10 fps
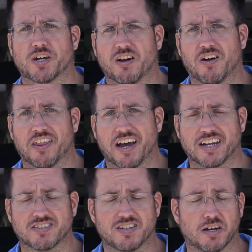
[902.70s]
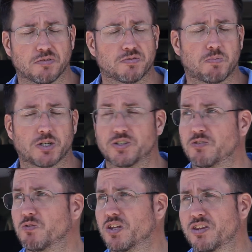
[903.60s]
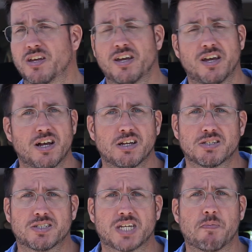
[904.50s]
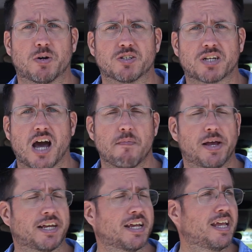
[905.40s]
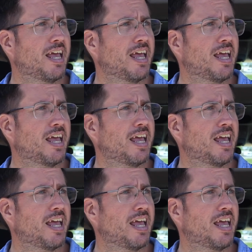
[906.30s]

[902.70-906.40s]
and all that stuff, especially with summer is coming,